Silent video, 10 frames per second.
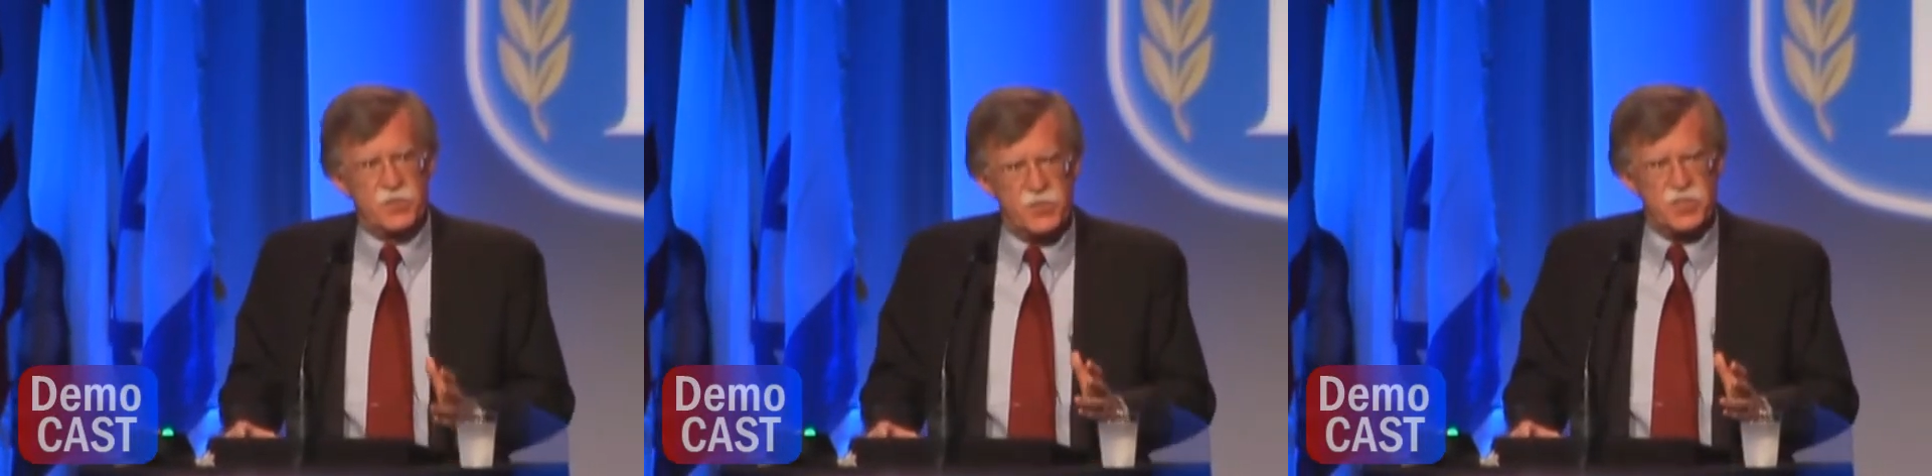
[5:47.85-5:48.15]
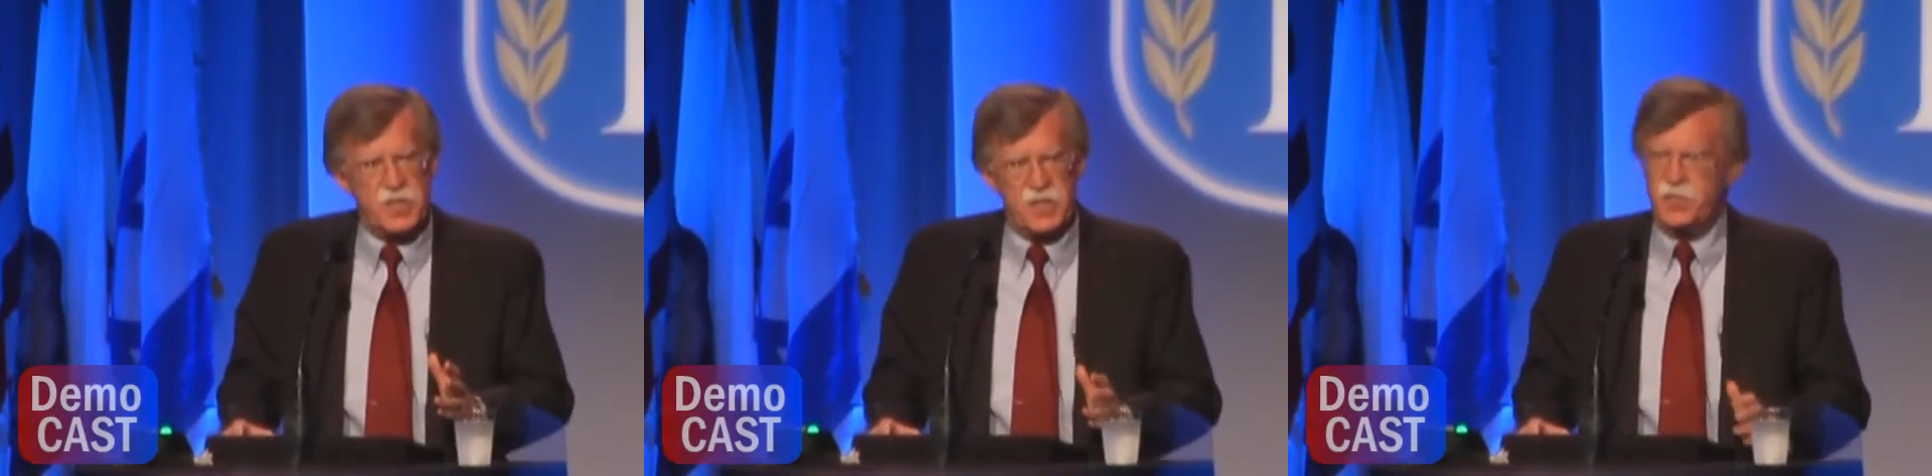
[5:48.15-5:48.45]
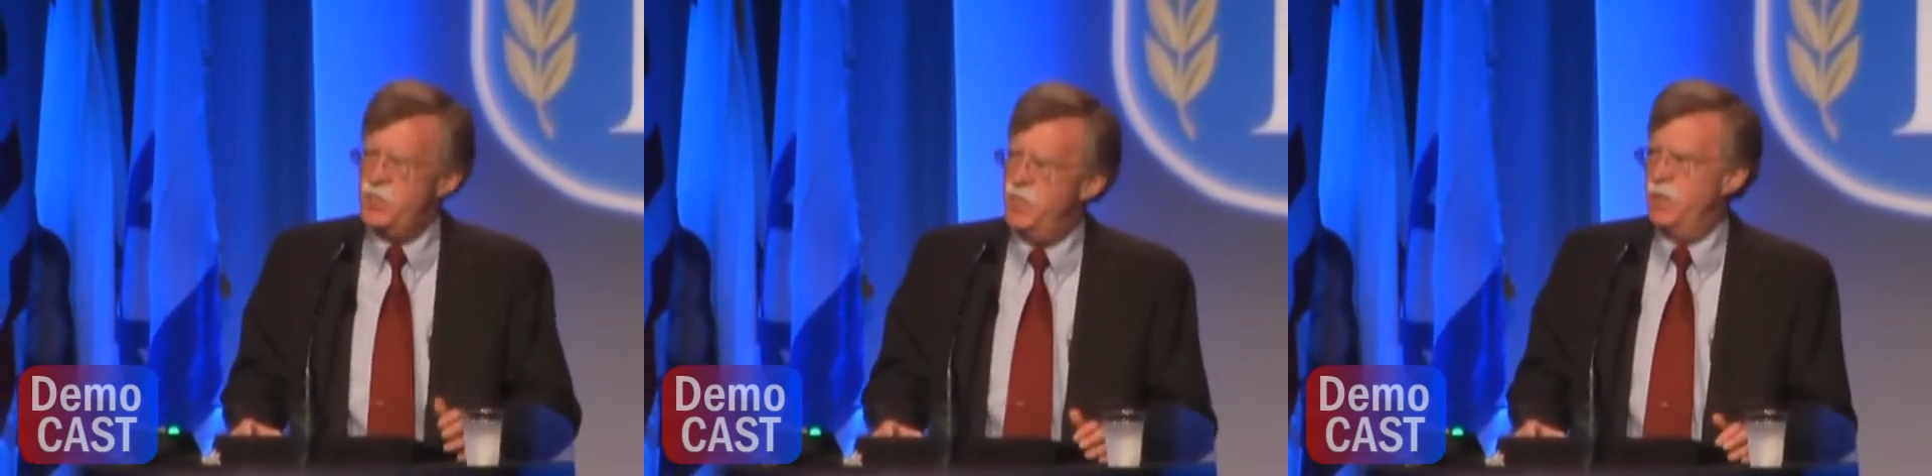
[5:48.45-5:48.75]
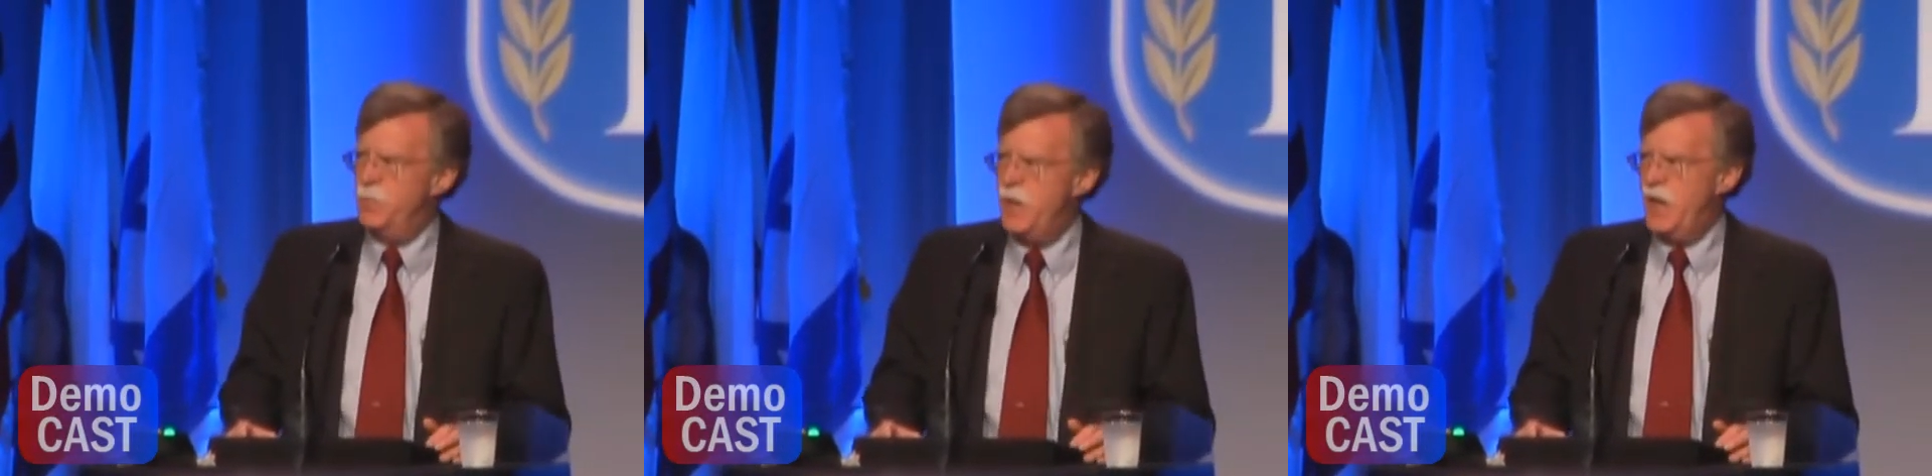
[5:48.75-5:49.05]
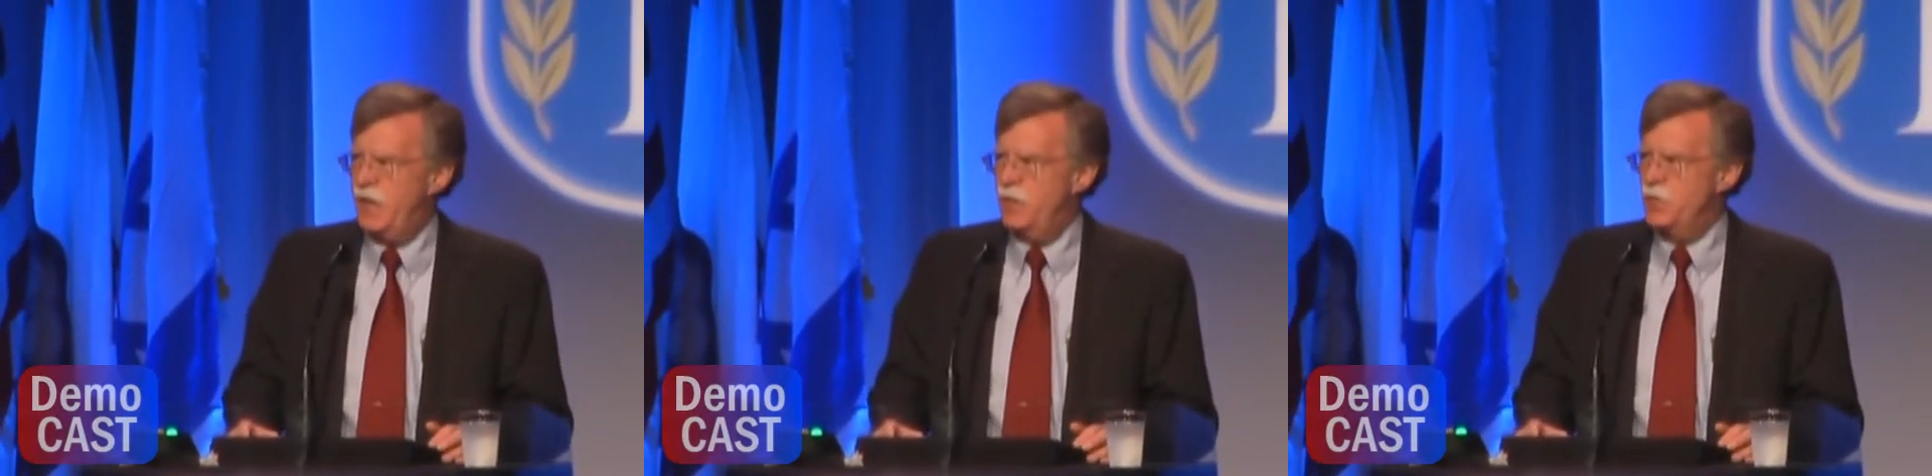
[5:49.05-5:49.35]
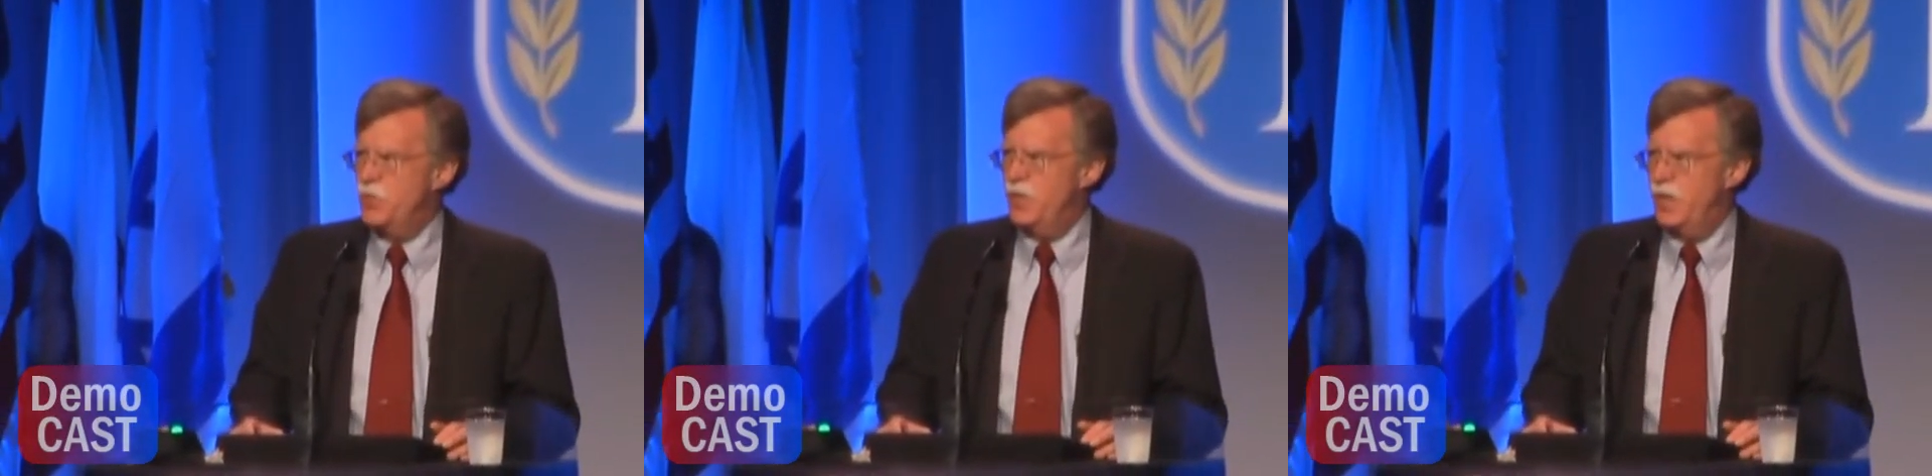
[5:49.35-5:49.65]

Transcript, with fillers: the sticks in the package that